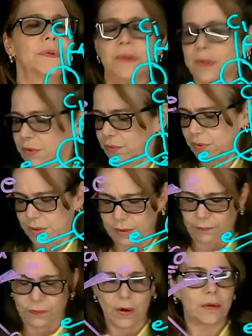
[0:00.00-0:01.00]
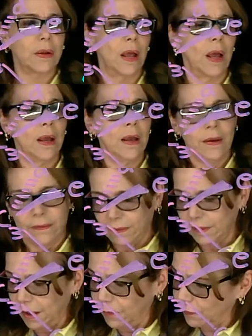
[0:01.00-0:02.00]
2 in the front. So
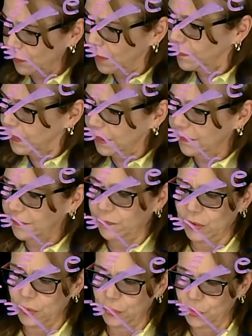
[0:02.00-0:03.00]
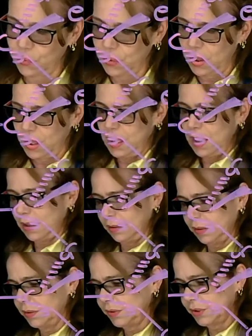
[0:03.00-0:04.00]
now from this view, I'm
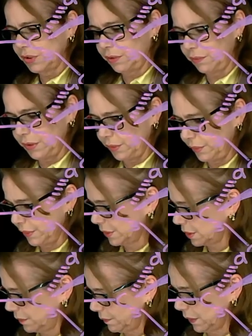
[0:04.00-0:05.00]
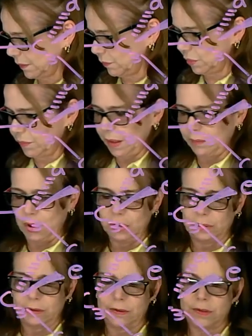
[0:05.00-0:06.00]
going to show you something with my
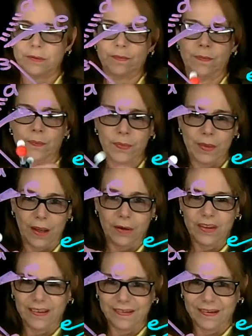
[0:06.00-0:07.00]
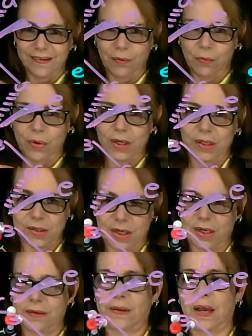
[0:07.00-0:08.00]
models. Now, this is a wedge
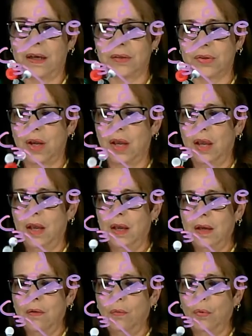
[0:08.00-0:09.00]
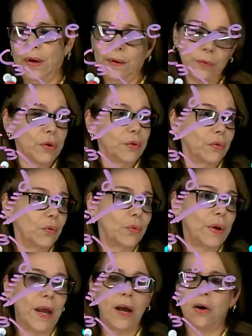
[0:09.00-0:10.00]
and dash. What I'm going to do
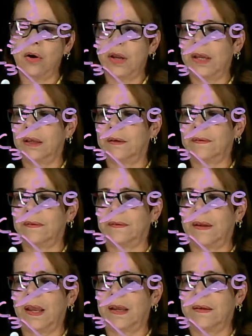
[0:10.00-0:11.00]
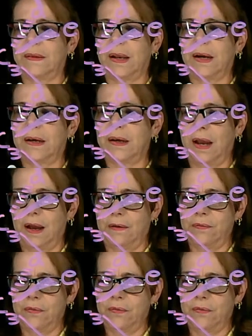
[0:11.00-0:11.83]
now is say that I have